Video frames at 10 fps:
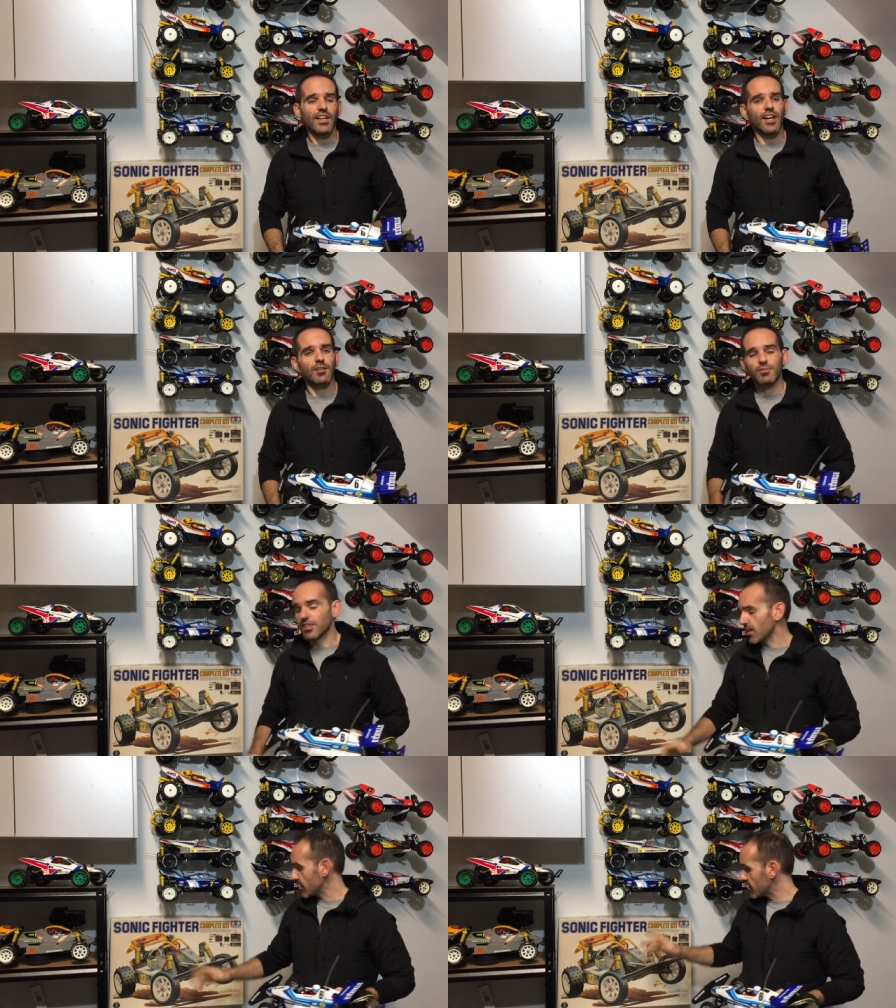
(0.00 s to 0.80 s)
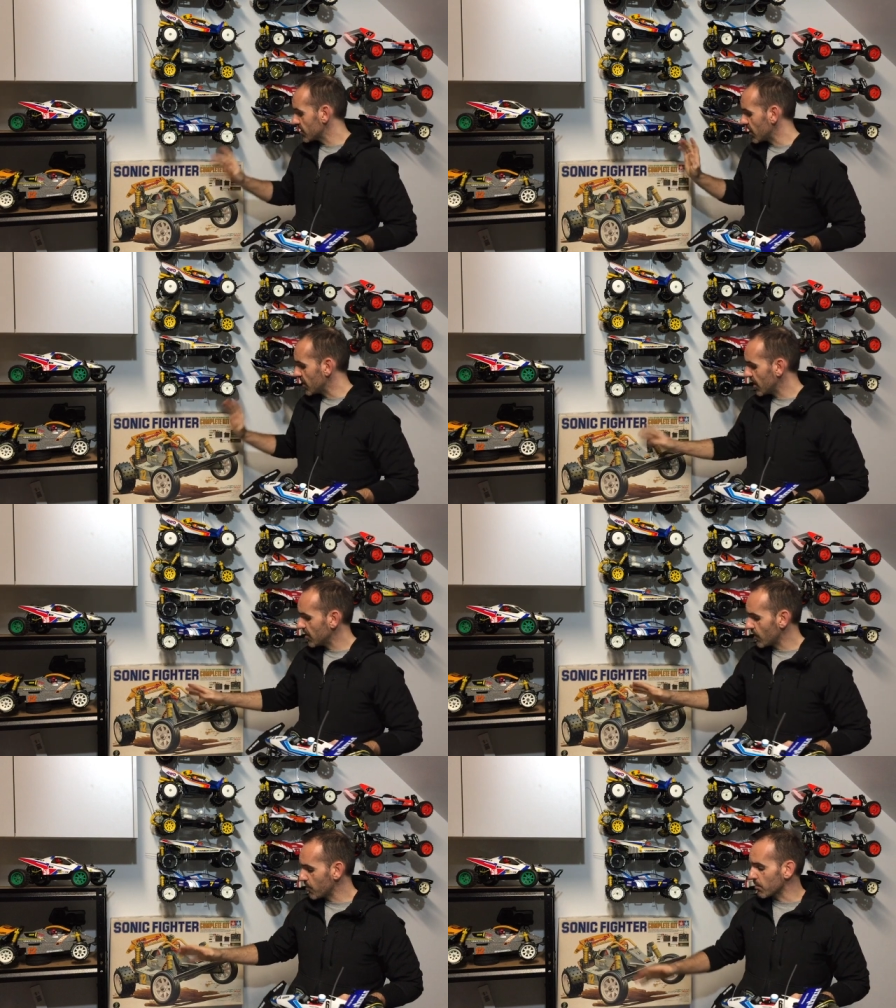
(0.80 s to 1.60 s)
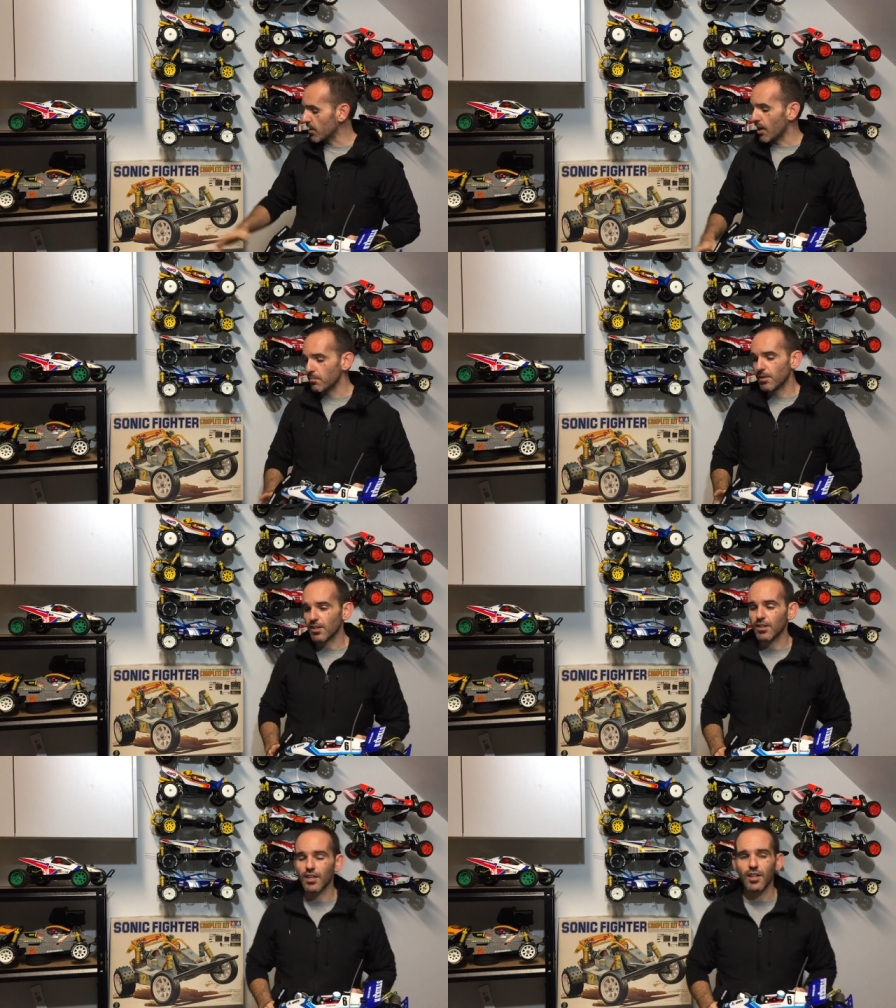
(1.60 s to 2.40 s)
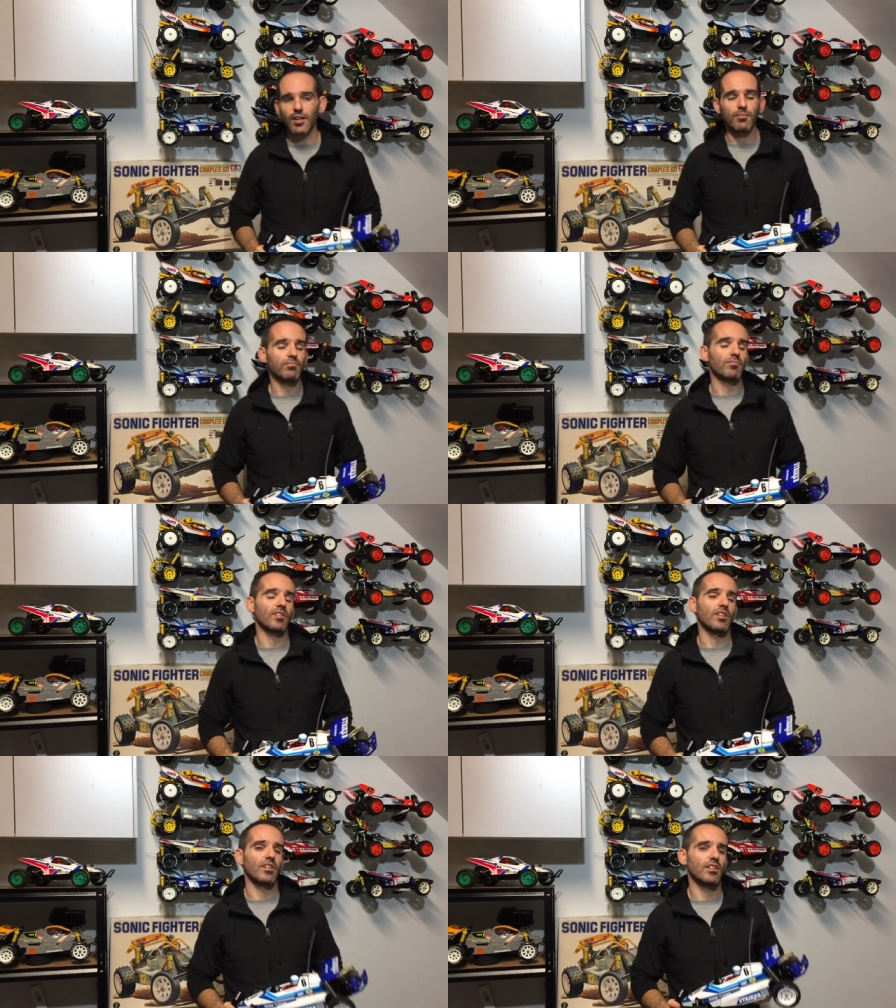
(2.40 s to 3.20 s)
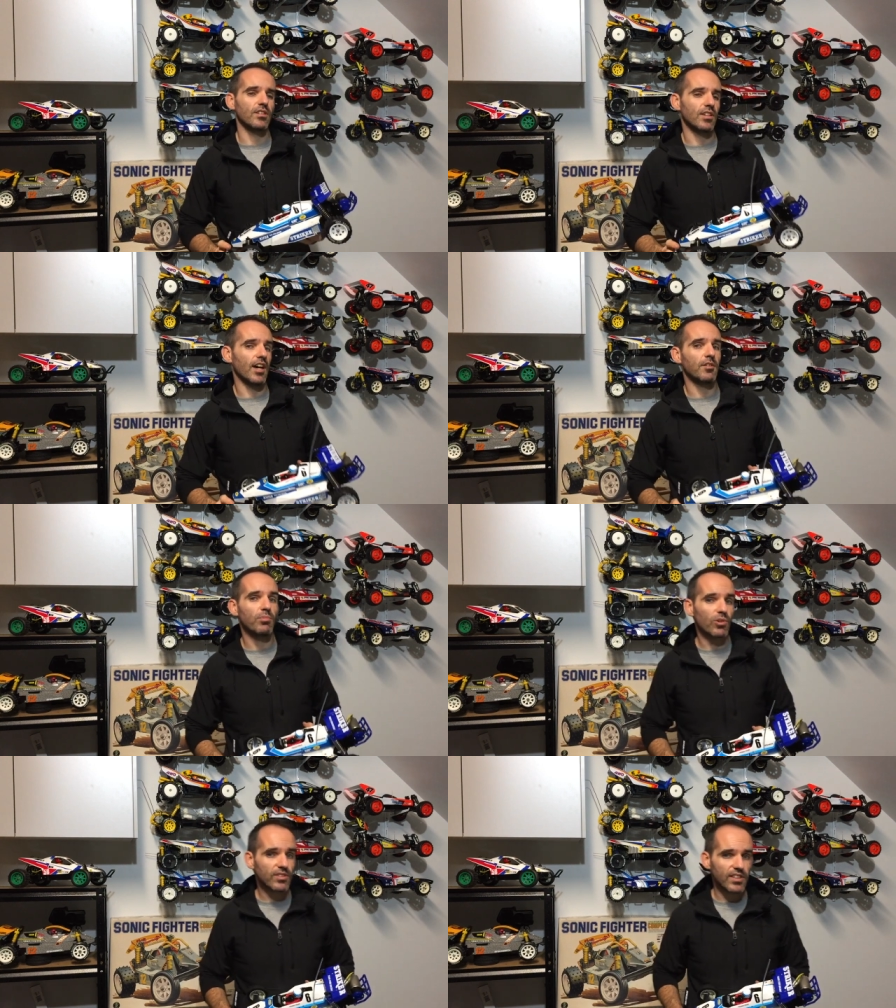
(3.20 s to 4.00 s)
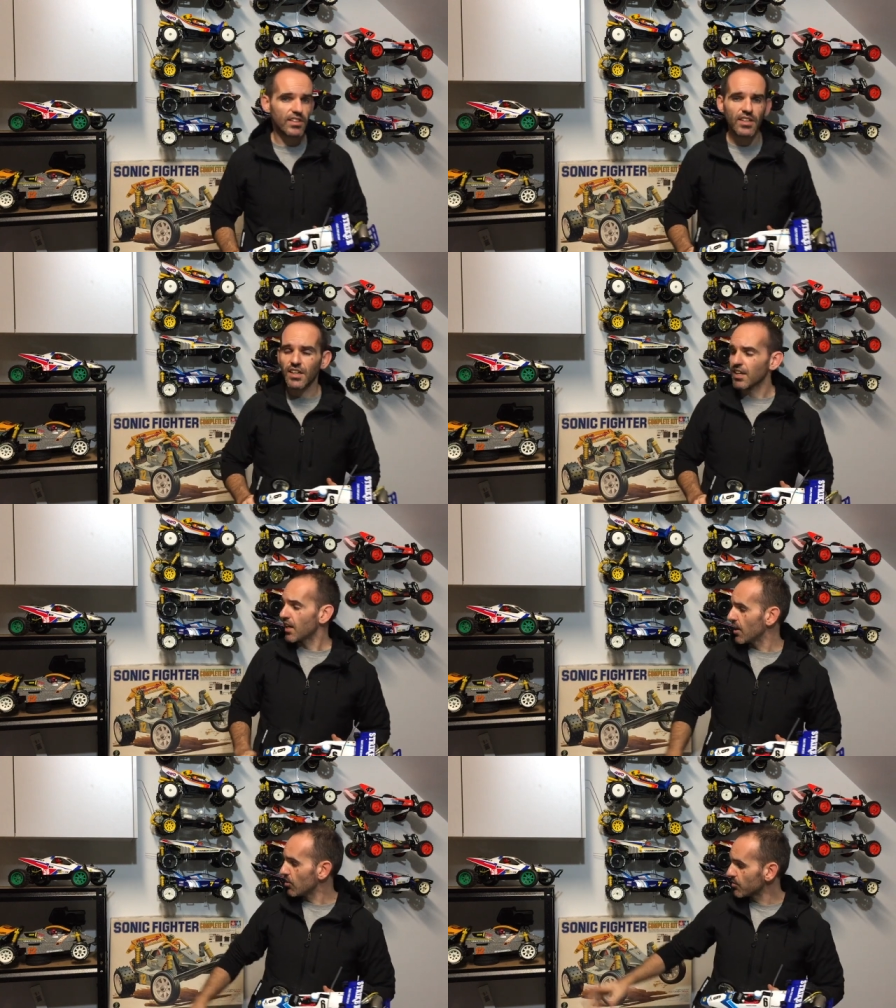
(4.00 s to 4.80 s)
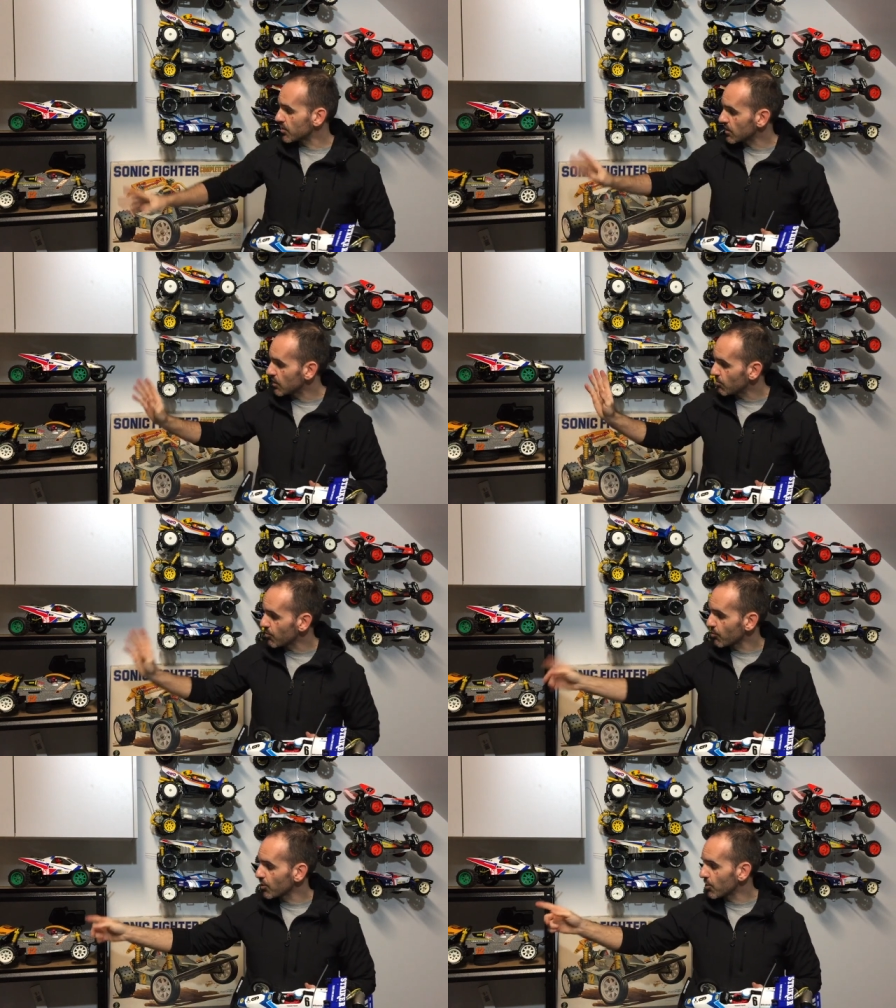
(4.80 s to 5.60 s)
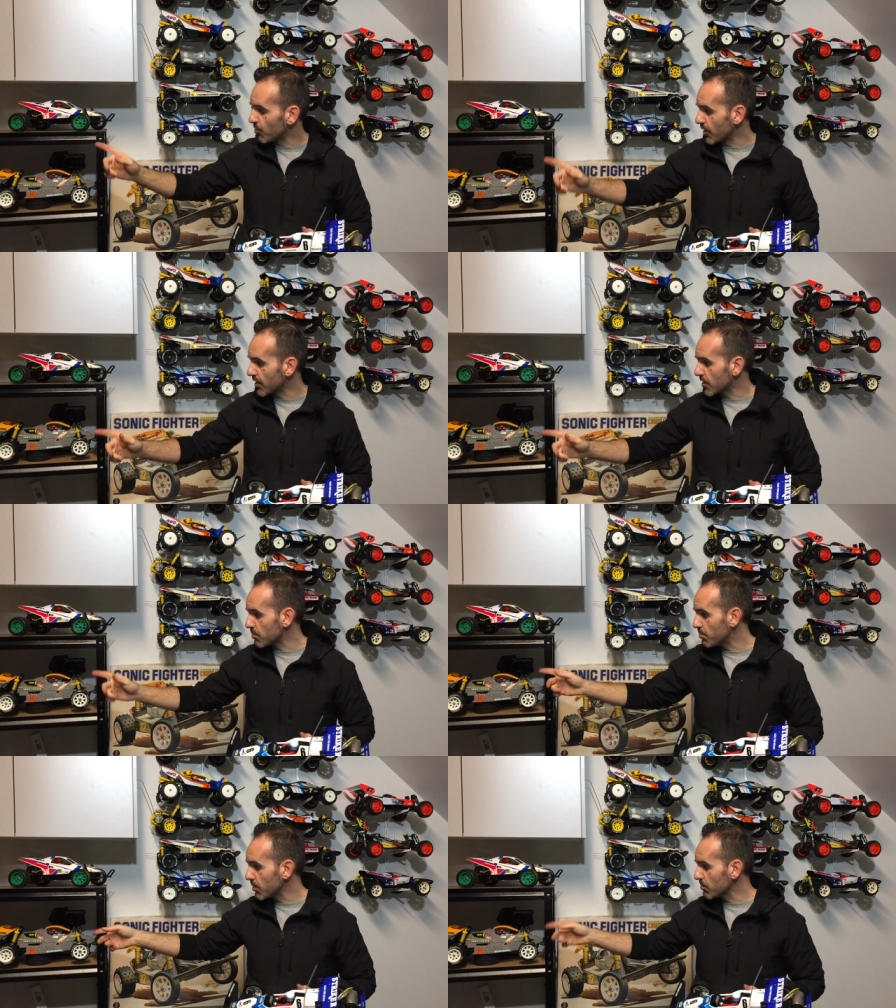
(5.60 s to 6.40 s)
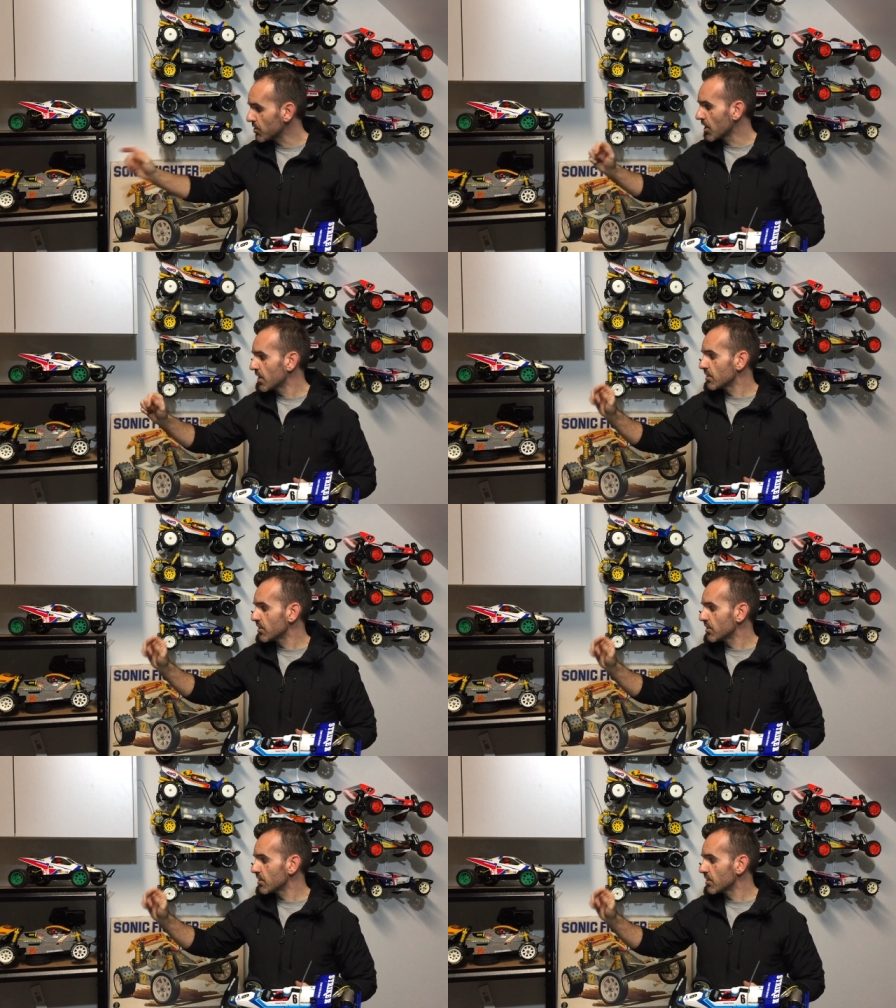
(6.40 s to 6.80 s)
Um, so that's another up and coming um, uh, unboxing, and obviously we've already got one that's built.